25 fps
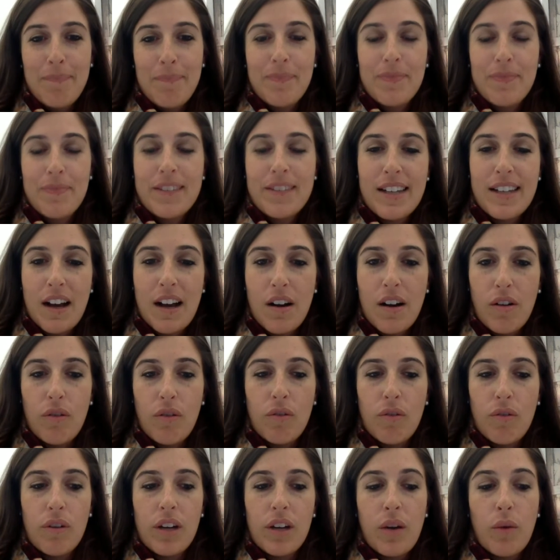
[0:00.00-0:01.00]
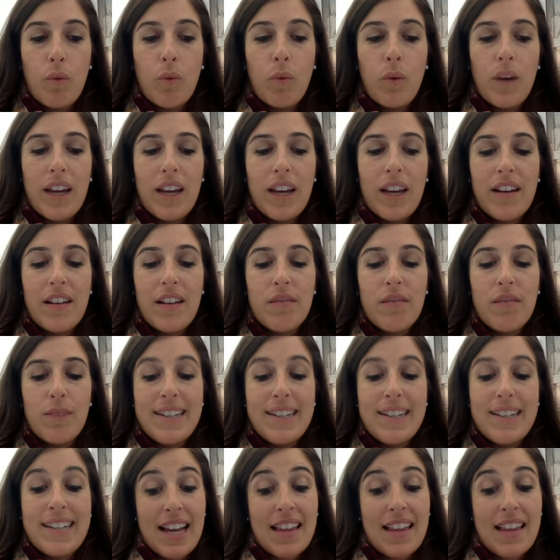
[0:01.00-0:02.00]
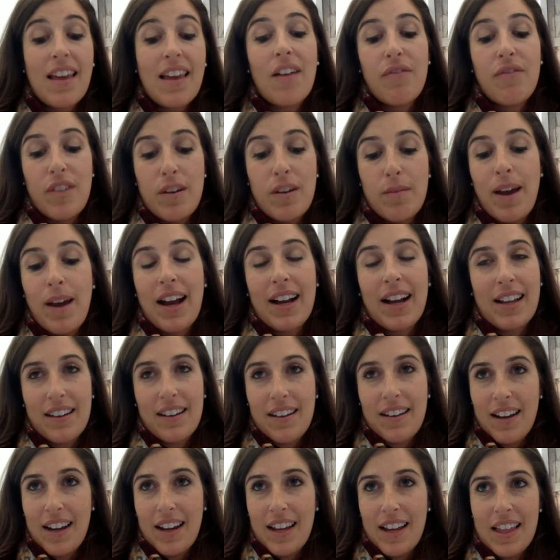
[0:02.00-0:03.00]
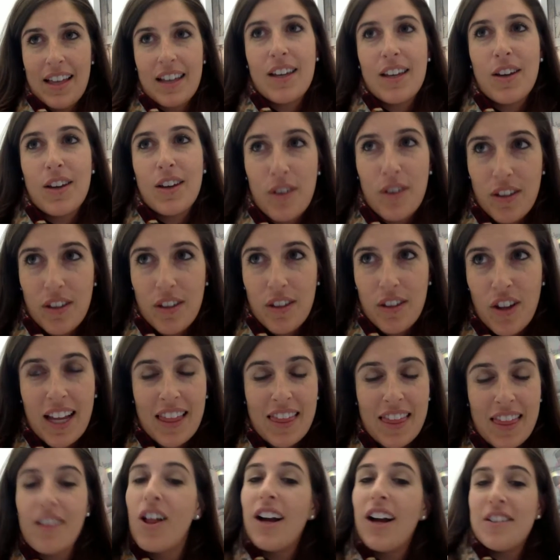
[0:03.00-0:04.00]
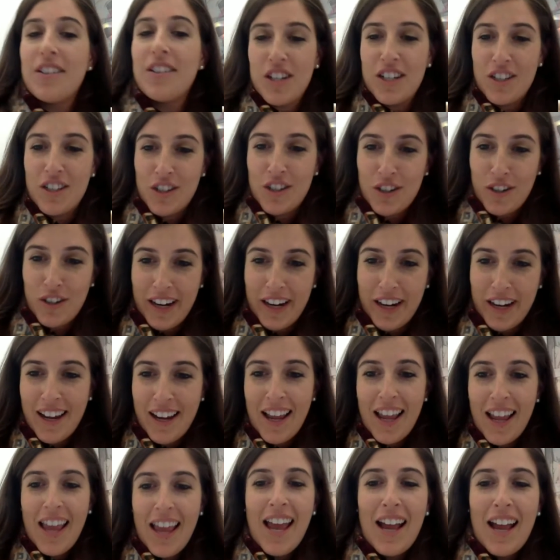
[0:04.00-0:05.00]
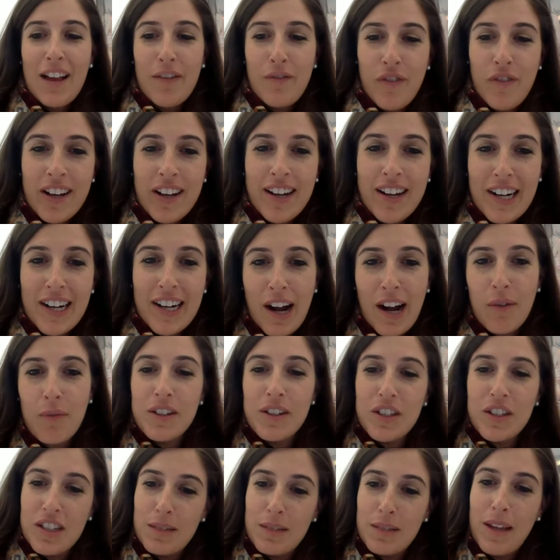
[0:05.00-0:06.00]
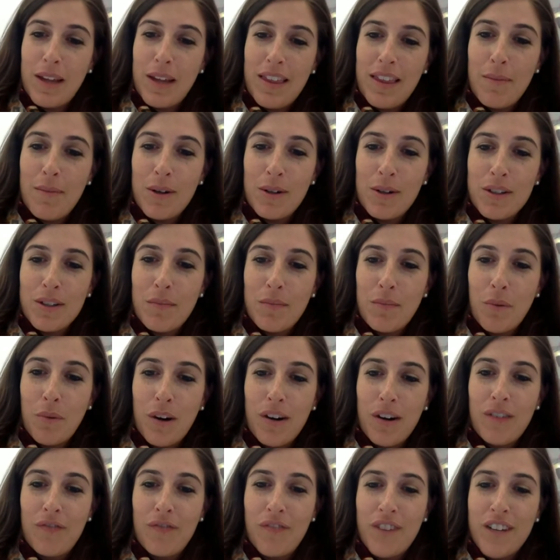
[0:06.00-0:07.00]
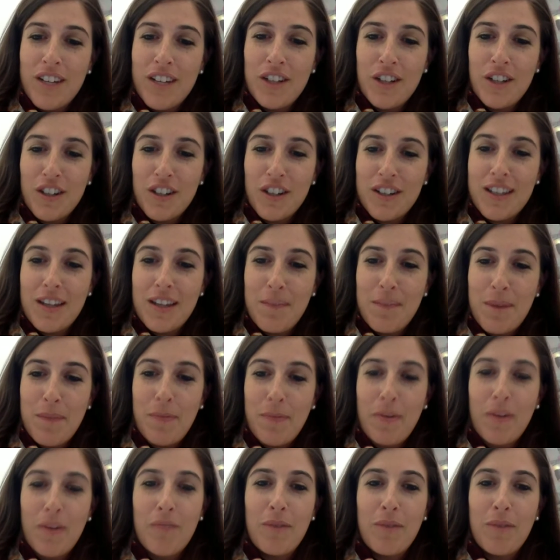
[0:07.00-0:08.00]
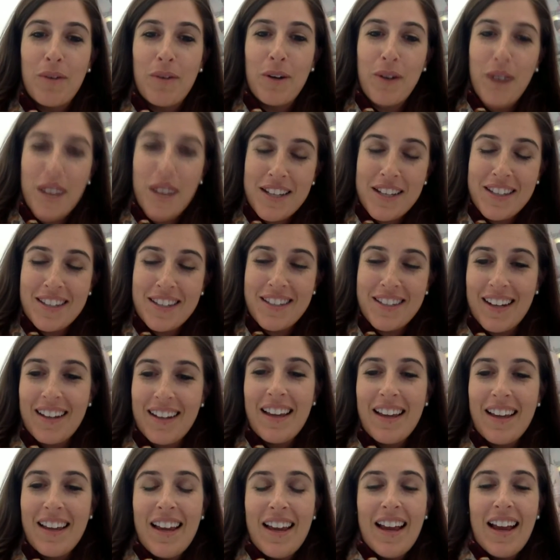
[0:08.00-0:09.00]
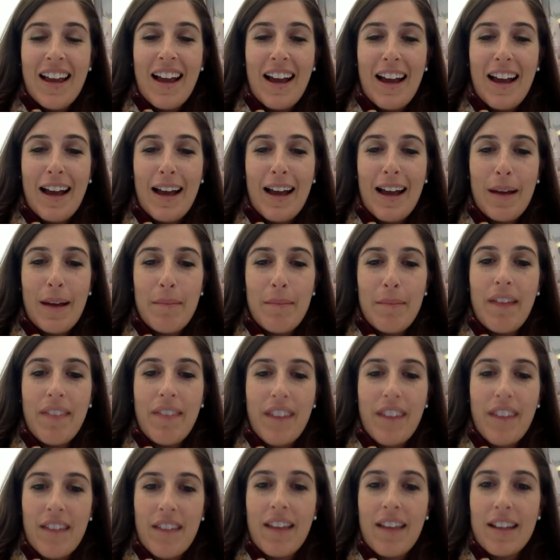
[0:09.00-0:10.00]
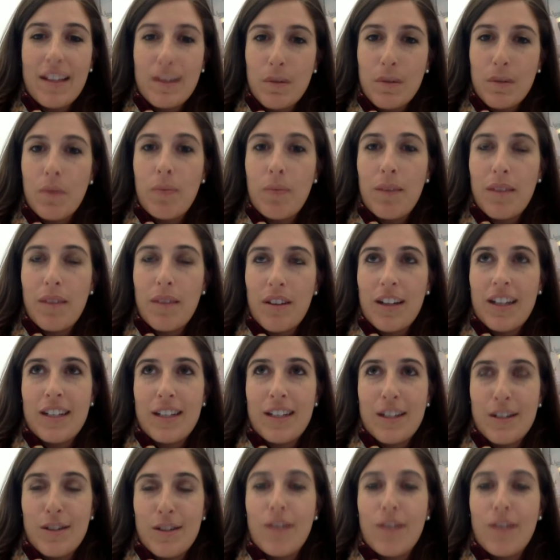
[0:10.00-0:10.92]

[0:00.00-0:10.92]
So we take that feedback, and I think you can look at the launch history and figure out which has been the most important features that people have been requesting, and that's what we've been looking to.